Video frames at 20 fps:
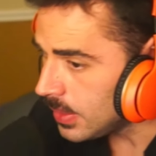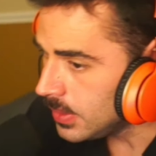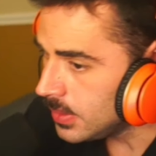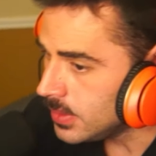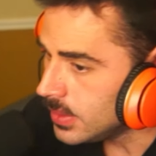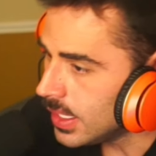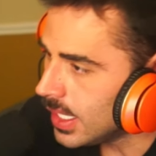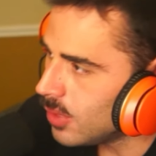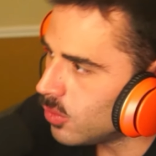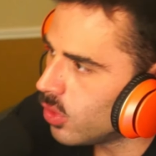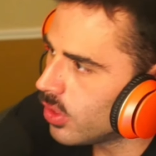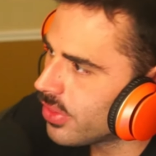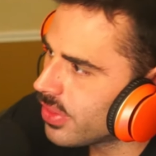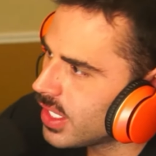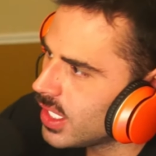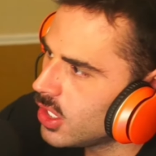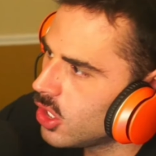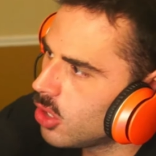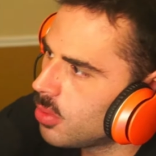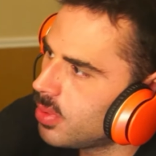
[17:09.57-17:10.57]
And one
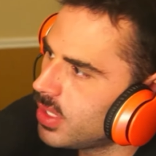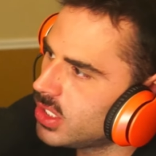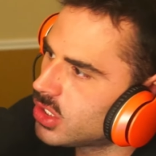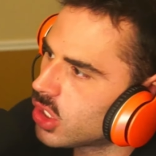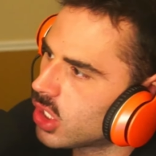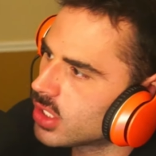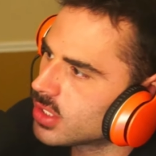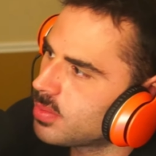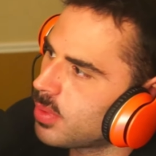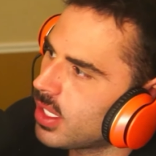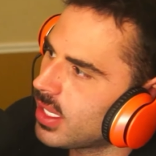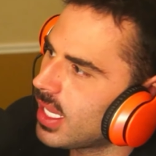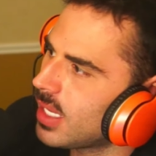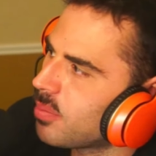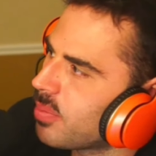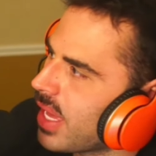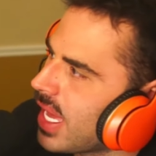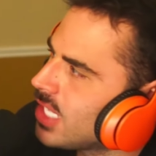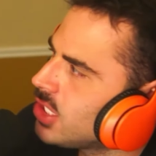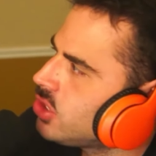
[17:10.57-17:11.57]
thing nobody talks about, like
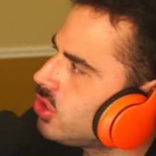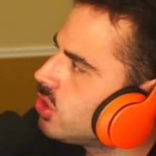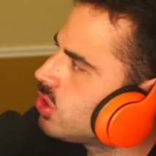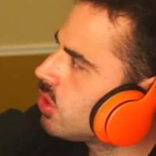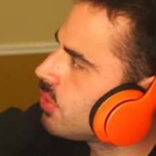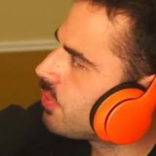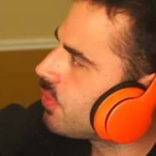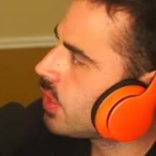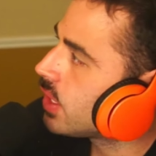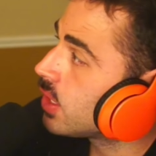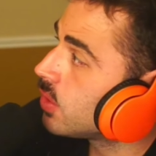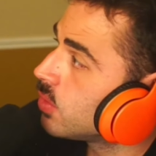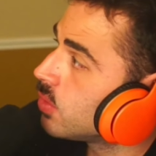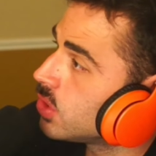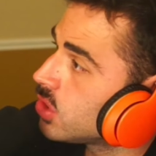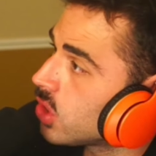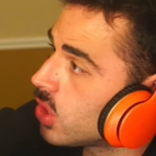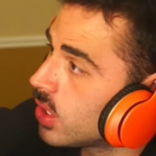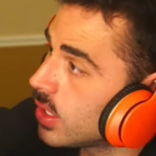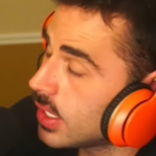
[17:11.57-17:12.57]
pastors are fucking
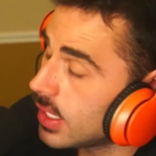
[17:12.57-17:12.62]
retarded.